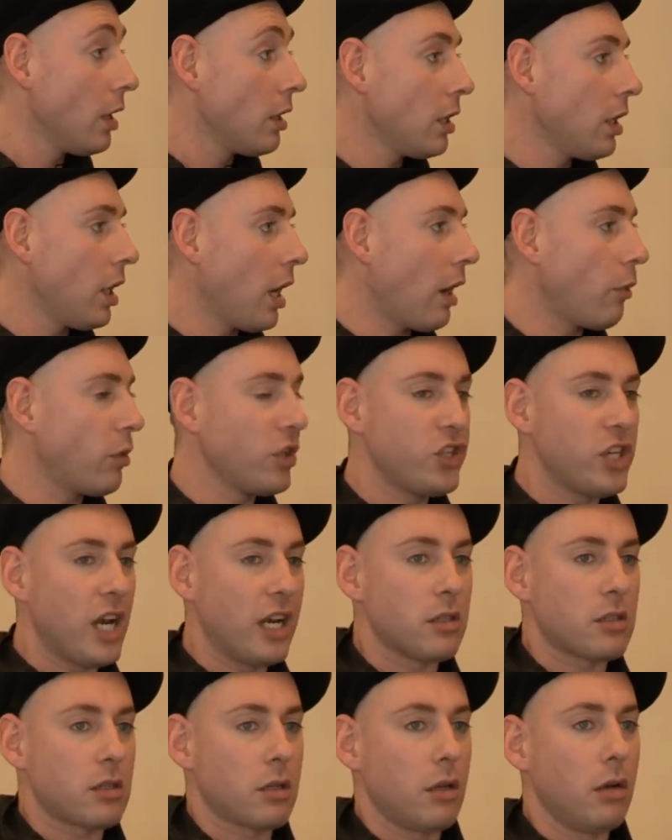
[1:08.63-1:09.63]
You know, our
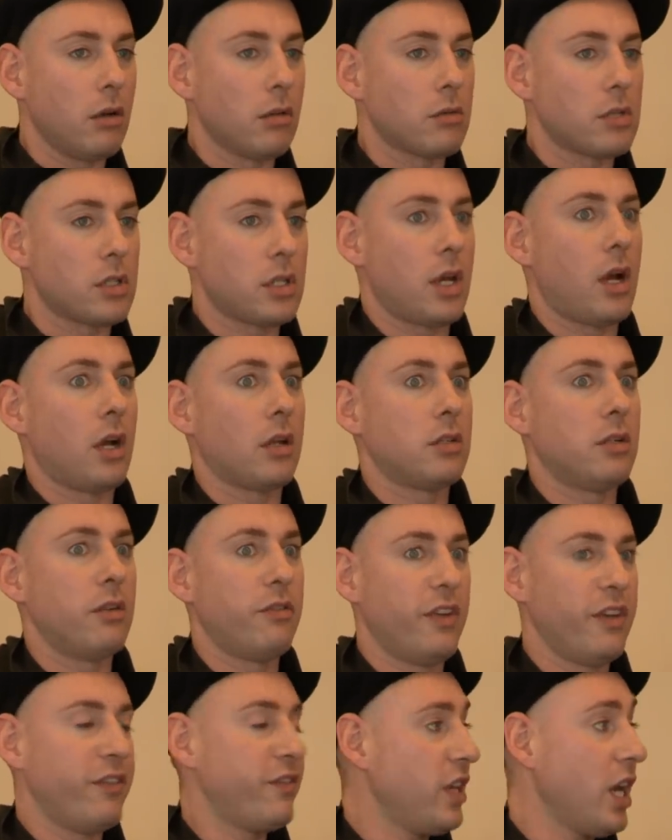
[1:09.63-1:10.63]
gents' cuts start at
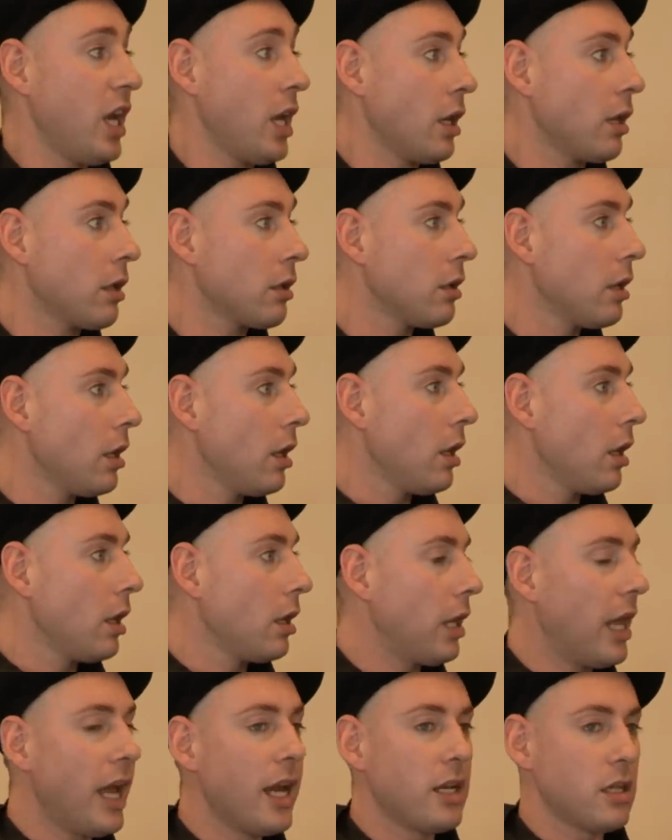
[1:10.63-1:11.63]
15,
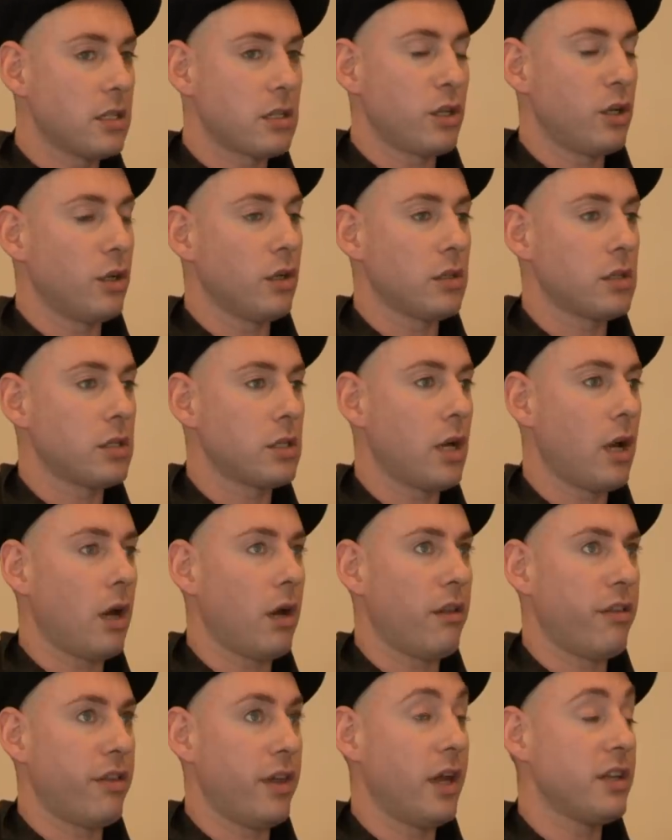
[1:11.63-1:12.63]
ladies' cuts
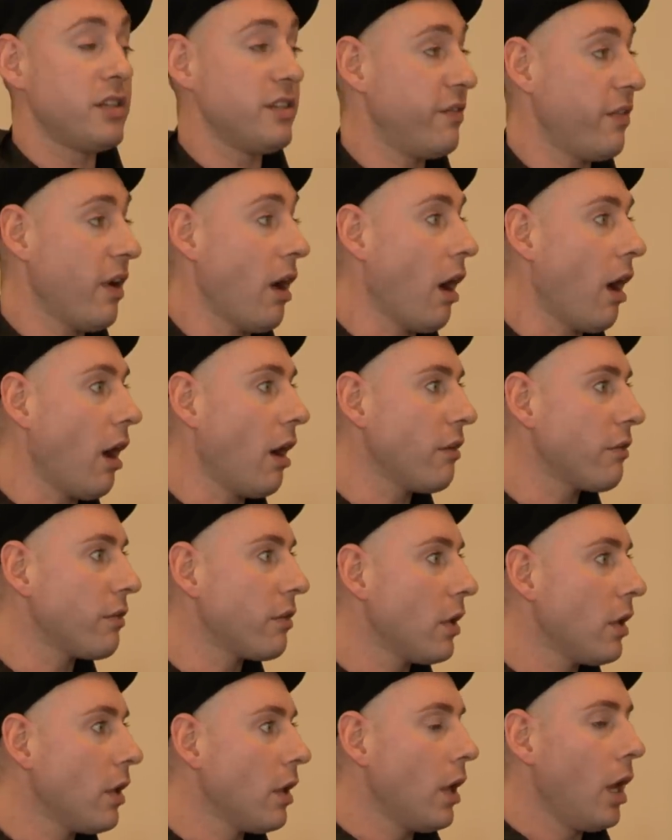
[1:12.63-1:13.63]
start at 35,
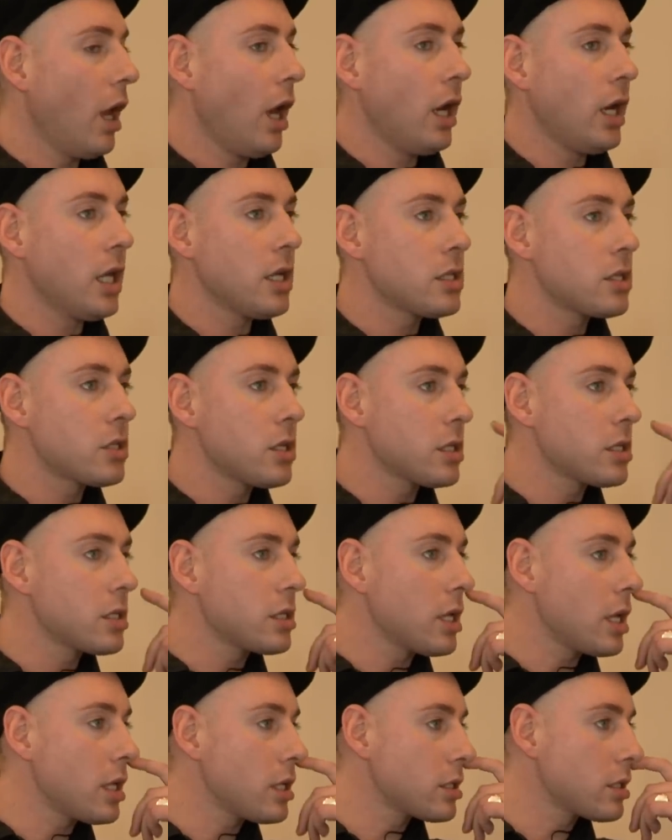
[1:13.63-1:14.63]
and it's
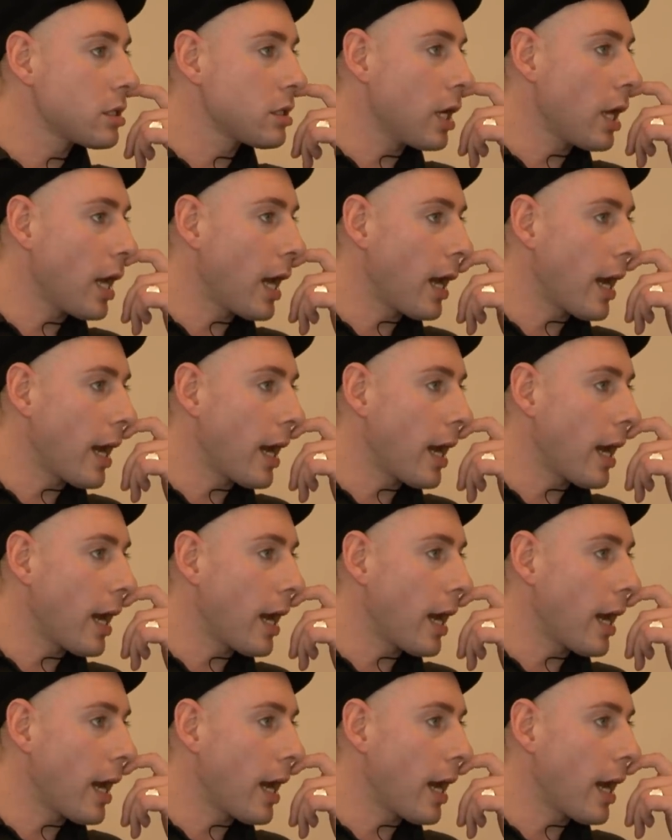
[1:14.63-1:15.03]
just, it's